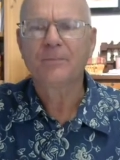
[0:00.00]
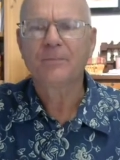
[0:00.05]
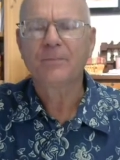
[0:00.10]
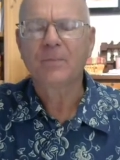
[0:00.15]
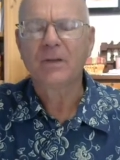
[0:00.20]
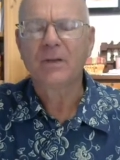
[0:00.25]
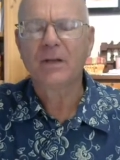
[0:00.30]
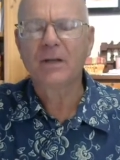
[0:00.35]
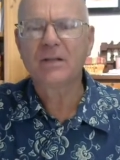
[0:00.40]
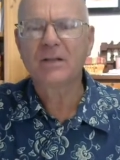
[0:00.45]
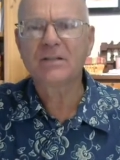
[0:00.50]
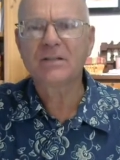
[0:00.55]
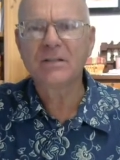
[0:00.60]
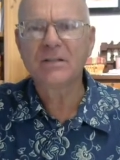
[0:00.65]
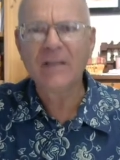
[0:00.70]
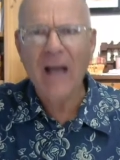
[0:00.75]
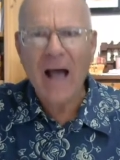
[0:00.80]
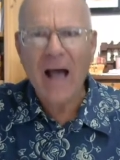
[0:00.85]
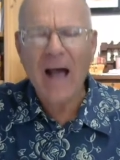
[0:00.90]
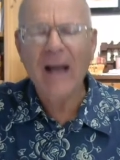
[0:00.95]
It is
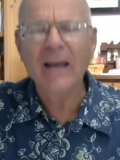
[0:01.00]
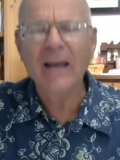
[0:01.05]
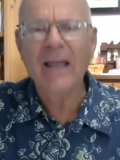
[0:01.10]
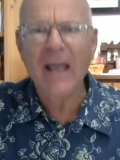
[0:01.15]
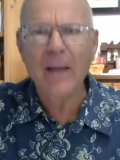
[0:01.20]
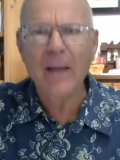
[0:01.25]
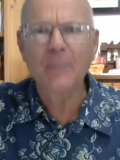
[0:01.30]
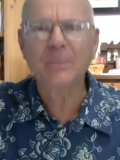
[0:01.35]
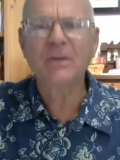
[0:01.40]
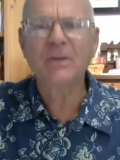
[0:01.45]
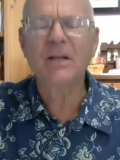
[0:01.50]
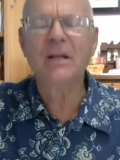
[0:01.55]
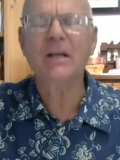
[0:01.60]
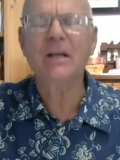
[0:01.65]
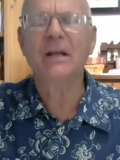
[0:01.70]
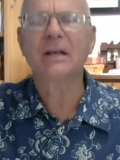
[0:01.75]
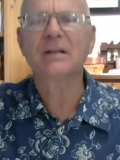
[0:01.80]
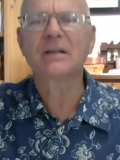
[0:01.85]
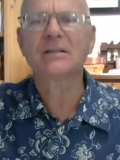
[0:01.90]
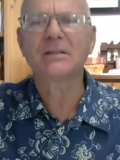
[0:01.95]
not empty.
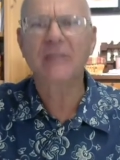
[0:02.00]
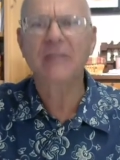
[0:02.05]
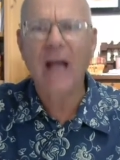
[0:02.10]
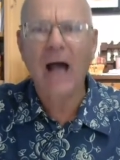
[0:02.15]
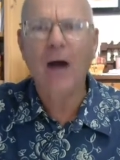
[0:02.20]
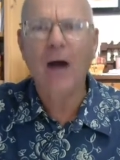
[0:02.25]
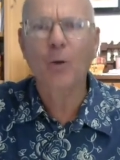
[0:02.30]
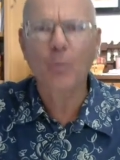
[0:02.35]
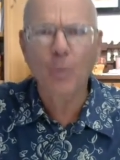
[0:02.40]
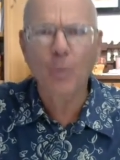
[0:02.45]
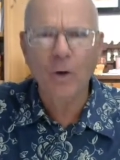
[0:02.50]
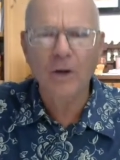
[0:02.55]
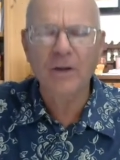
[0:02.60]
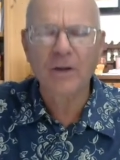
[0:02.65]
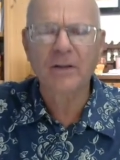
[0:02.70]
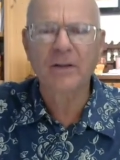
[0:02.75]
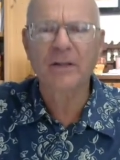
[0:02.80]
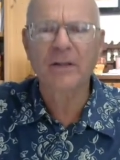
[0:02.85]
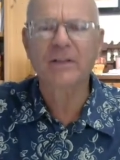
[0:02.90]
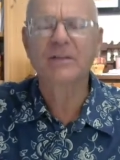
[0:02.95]
It is not
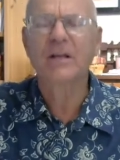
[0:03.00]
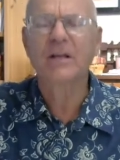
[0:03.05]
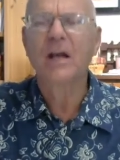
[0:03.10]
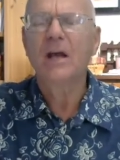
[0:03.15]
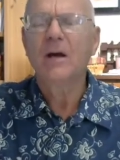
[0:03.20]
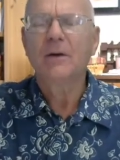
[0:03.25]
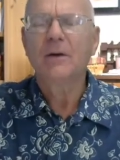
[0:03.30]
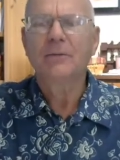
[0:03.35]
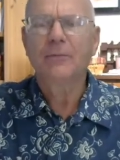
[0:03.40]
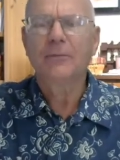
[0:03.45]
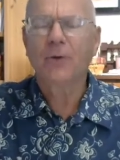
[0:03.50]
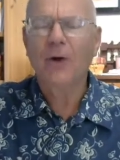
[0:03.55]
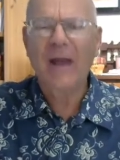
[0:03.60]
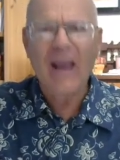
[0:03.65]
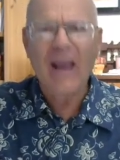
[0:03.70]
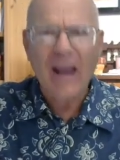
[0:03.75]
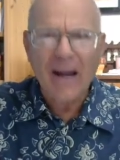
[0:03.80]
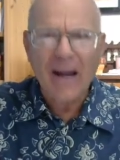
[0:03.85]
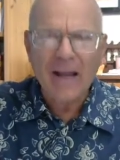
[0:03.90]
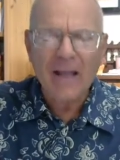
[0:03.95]
worthless for
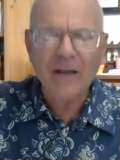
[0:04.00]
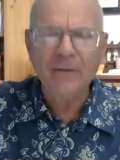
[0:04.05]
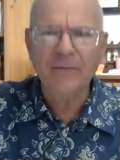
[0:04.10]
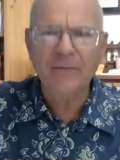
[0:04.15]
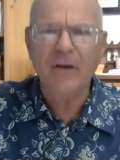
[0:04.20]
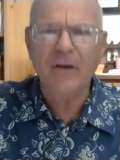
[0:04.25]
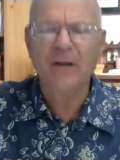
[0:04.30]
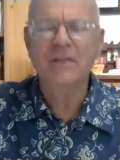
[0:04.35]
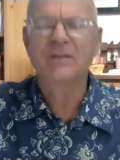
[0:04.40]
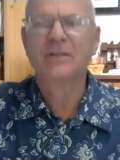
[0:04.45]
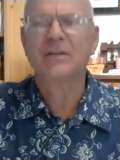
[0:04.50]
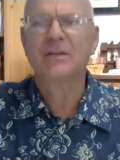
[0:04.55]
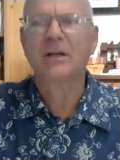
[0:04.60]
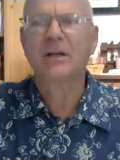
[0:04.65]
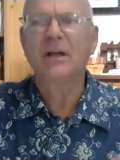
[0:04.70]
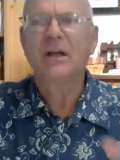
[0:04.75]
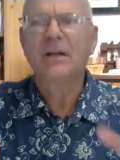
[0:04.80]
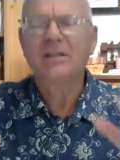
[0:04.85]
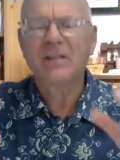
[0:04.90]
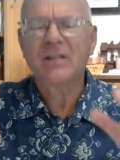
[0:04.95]
any of us to,
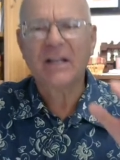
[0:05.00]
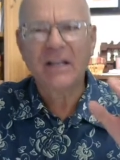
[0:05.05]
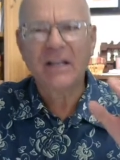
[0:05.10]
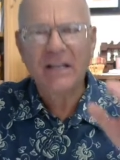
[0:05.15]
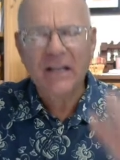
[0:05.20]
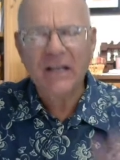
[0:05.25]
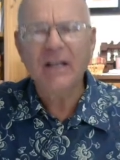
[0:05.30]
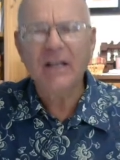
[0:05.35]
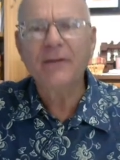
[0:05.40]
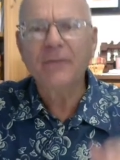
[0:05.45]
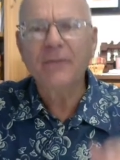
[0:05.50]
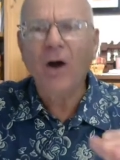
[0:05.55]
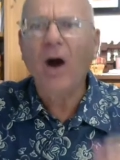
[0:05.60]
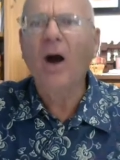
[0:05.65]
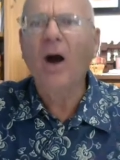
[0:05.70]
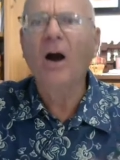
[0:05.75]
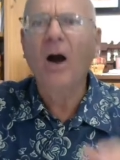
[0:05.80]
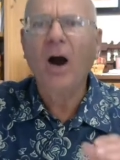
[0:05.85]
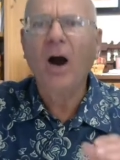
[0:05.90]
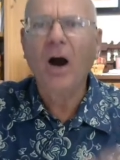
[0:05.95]
to give
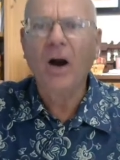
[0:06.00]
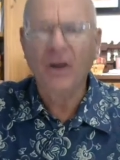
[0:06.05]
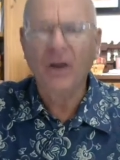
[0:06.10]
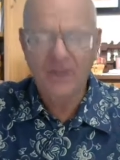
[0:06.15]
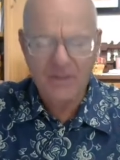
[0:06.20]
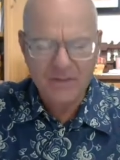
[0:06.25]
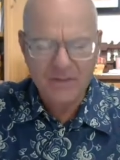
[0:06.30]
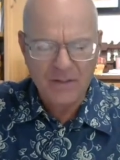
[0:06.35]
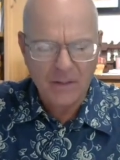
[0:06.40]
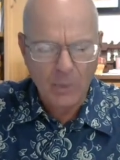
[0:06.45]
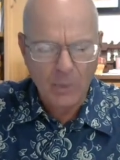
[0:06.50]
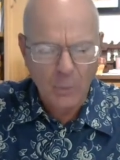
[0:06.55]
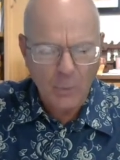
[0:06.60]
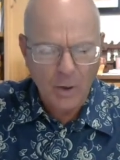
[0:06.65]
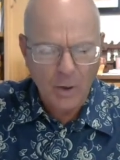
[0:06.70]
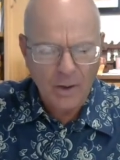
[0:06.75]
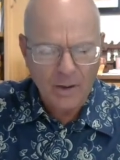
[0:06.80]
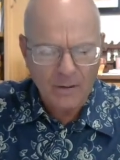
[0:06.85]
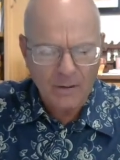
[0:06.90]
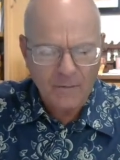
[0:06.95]
our hearts to the
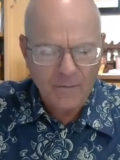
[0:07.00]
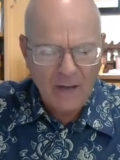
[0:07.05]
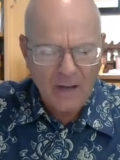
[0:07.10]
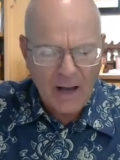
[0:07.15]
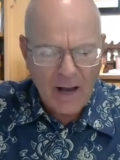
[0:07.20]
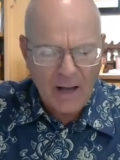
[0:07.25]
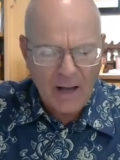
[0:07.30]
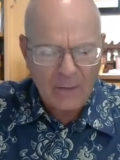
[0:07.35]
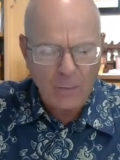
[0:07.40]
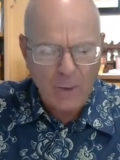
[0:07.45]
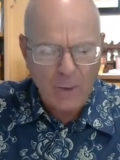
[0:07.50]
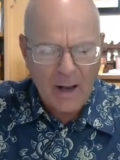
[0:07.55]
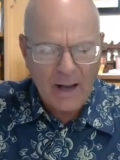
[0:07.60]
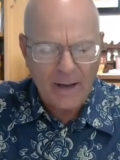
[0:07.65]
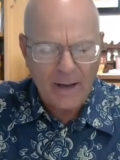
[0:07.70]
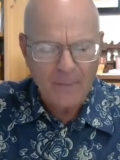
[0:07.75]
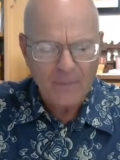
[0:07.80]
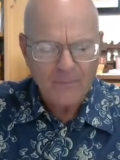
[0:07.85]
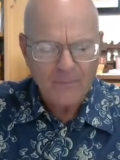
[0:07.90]
word of God. Why?